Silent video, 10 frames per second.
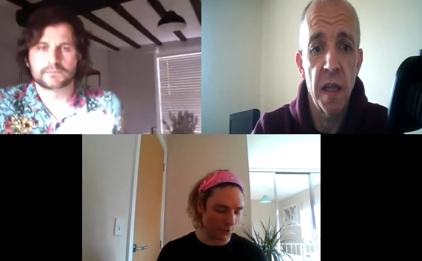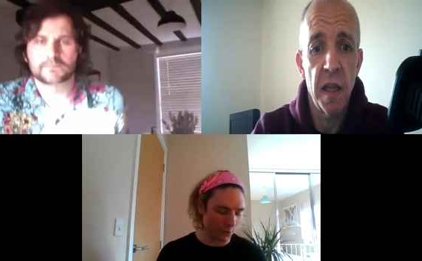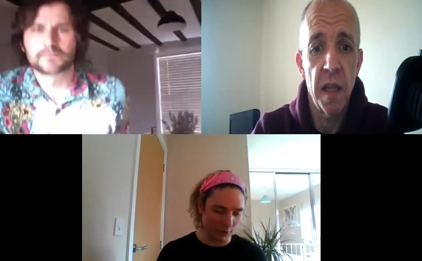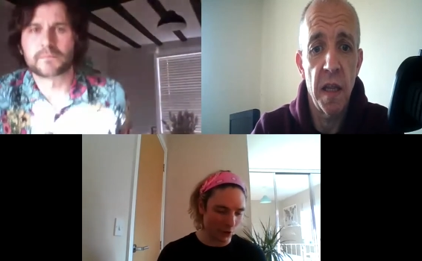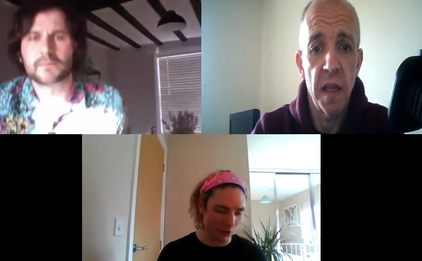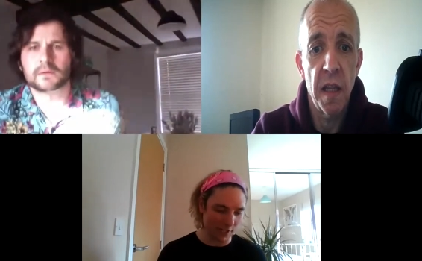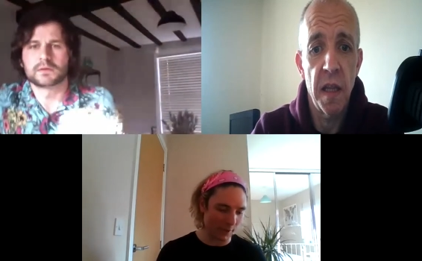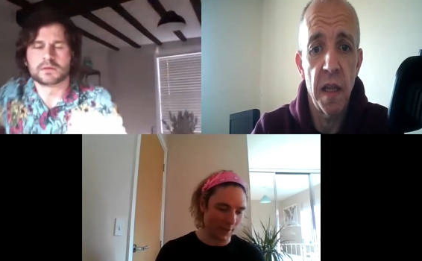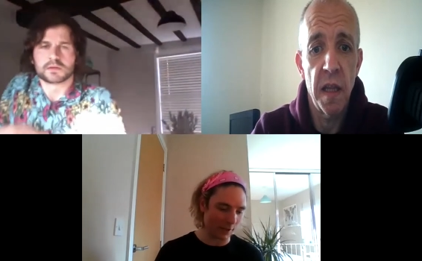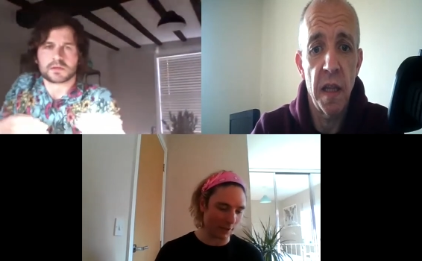Speaker 1: just a
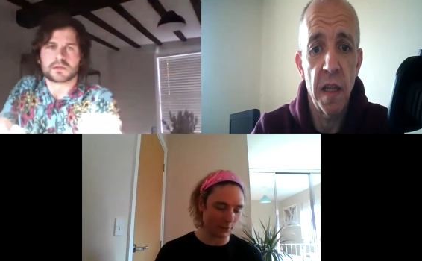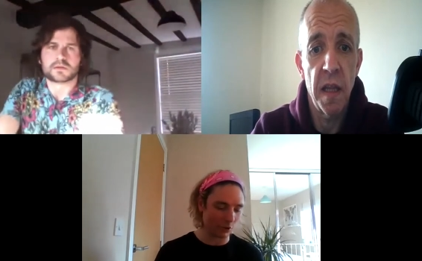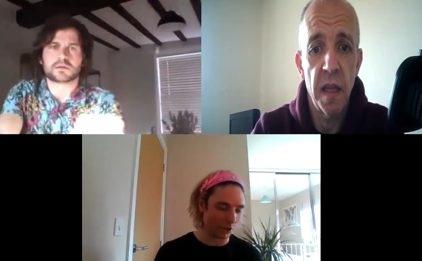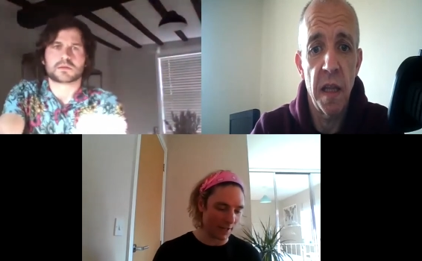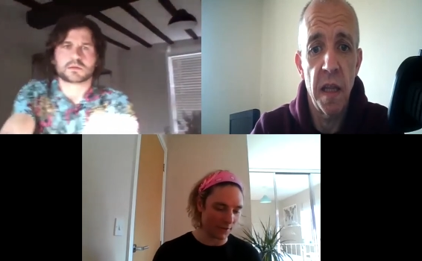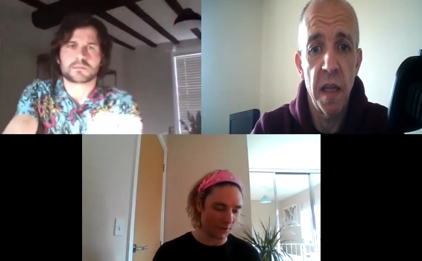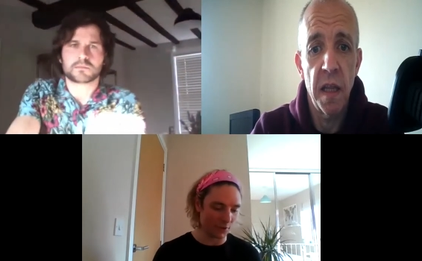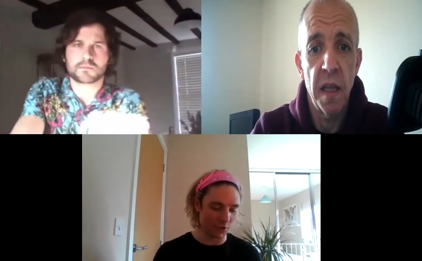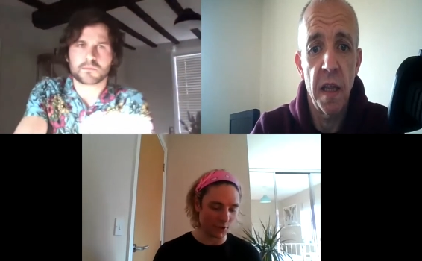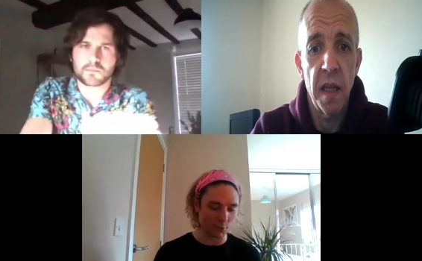lockdown that got
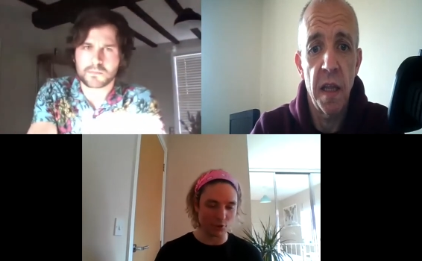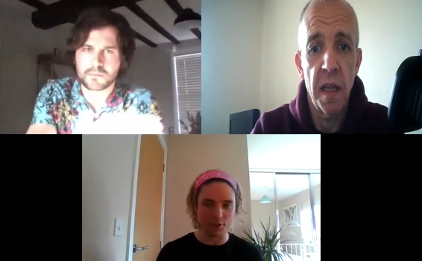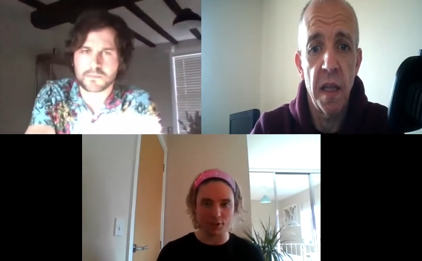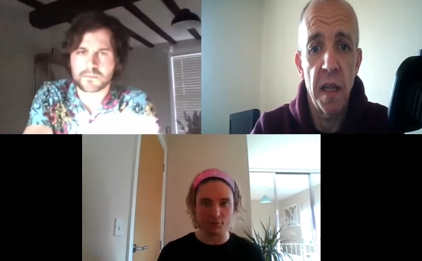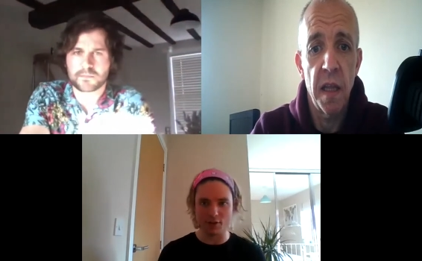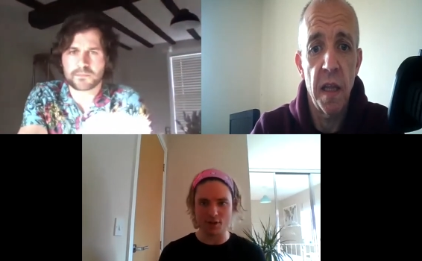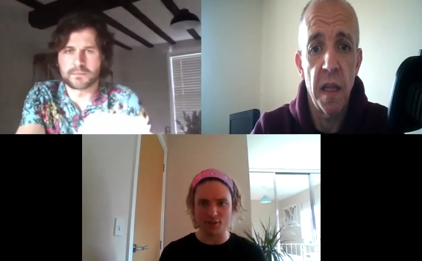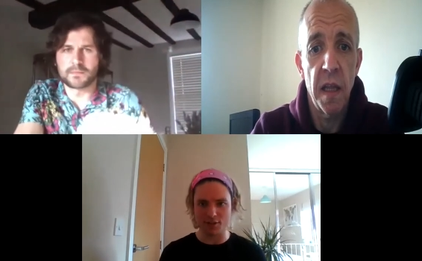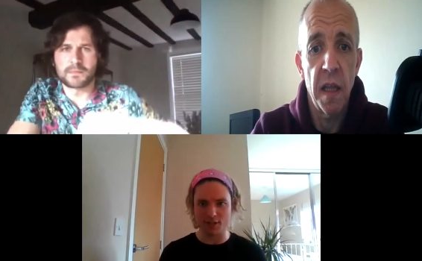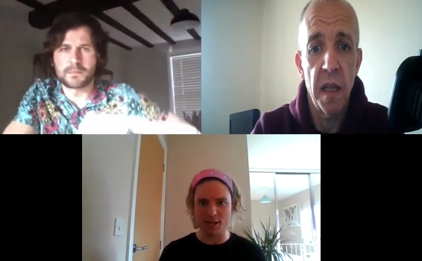cancelled. So looking at
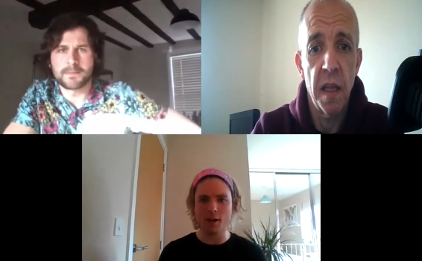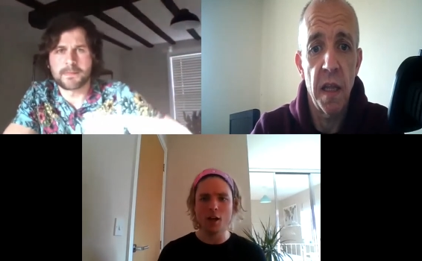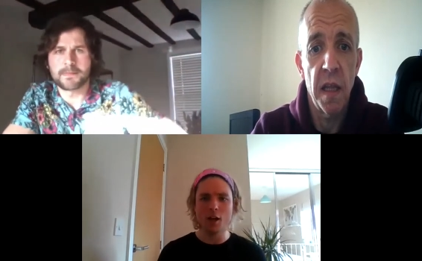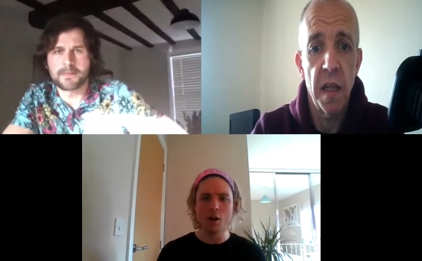rearranging that.